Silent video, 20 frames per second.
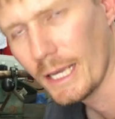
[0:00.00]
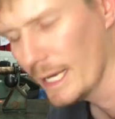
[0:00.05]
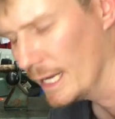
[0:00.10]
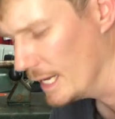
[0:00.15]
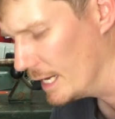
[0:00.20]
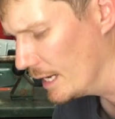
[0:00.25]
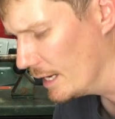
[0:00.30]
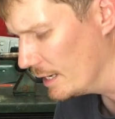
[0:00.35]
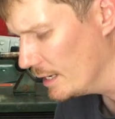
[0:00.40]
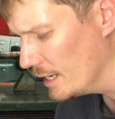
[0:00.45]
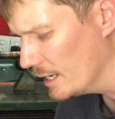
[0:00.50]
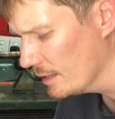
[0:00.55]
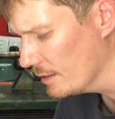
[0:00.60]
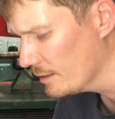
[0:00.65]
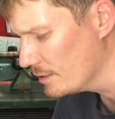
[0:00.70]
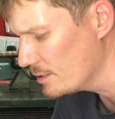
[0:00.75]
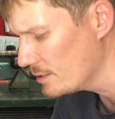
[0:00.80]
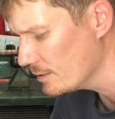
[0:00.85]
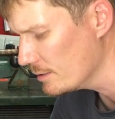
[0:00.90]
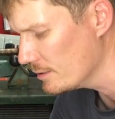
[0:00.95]

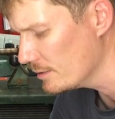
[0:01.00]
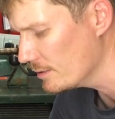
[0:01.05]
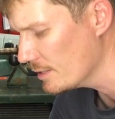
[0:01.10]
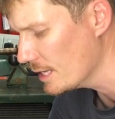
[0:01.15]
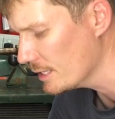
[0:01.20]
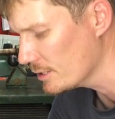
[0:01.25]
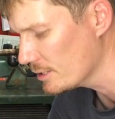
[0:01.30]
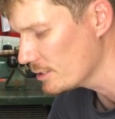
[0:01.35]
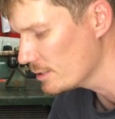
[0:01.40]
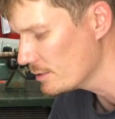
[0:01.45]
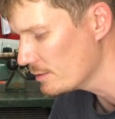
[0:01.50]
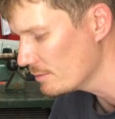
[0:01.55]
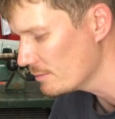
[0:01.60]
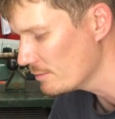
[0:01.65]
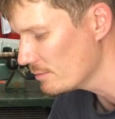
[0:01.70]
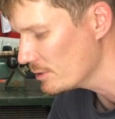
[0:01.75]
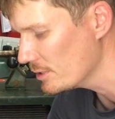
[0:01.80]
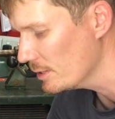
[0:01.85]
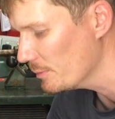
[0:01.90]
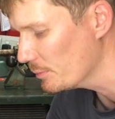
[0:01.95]
Now that's
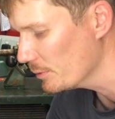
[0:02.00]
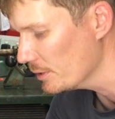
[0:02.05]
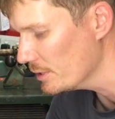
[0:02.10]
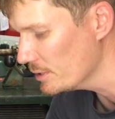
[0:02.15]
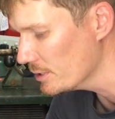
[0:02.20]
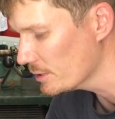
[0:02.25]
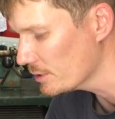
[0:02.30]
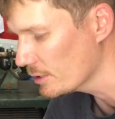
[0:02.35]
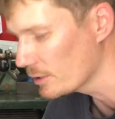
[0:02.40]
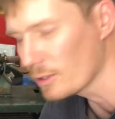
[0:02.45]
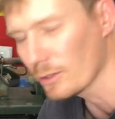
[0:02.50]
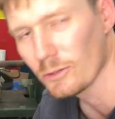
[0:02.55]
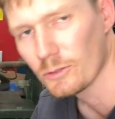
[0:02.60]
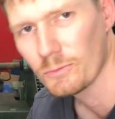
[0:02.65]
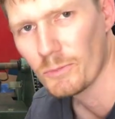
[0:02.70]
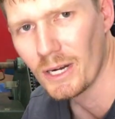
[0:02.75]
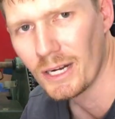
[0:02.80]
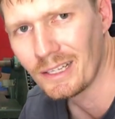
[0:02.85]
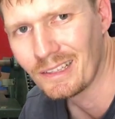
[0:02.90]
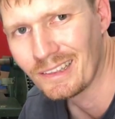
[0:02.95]
simply just a
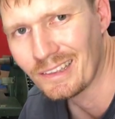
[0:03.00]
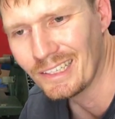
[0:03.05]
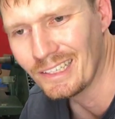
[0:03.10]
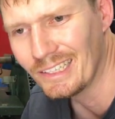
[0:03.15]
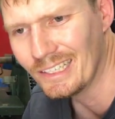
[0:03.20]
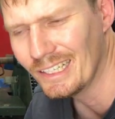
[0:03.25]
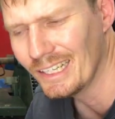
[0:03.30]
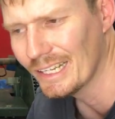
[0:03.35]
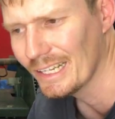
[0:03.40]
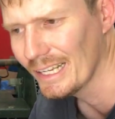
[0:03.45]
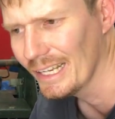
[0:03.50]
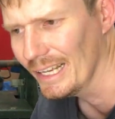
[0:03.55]
cosmetic thing.